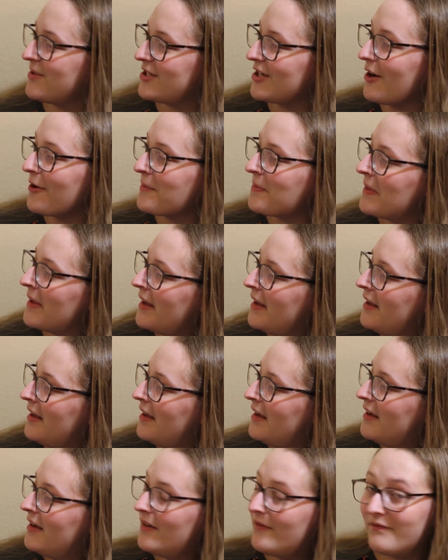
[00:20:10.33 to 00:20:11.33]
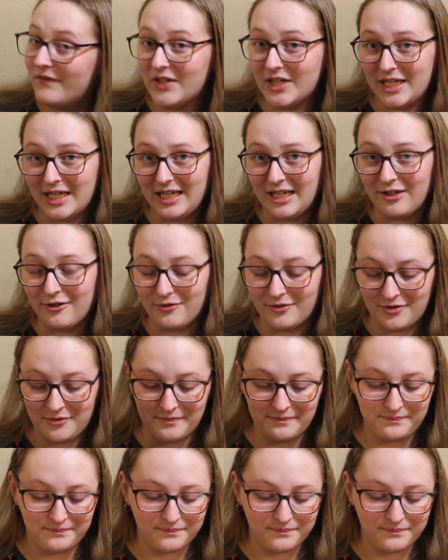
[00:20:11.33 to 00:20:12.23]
So very cute.